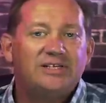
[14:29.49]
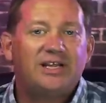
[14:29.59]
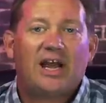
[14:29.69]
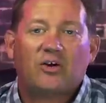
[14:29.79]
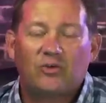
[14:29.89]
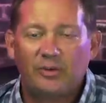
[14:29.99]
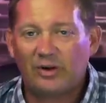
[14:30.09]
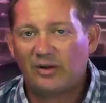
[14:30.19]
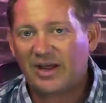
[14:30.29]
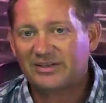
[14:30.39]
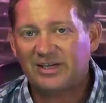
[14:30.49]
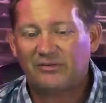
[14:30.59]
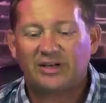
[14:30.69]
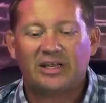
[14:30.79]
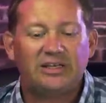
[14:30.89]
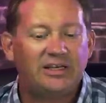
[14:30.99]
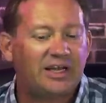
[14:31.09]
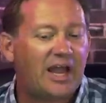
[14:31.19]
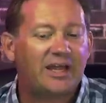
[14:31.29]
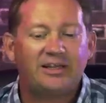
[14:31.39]
So you got criminal activity.
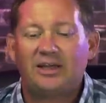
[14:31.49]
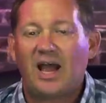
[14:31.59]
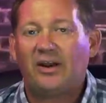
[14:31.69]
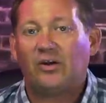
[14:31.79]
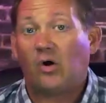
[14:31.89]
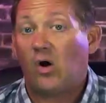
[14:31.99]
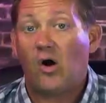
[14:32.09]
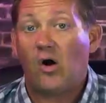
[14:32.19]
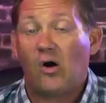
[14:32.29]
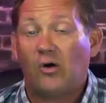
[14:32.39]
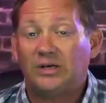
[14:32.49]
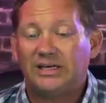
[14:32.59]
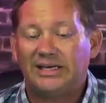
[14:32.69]
You got it all.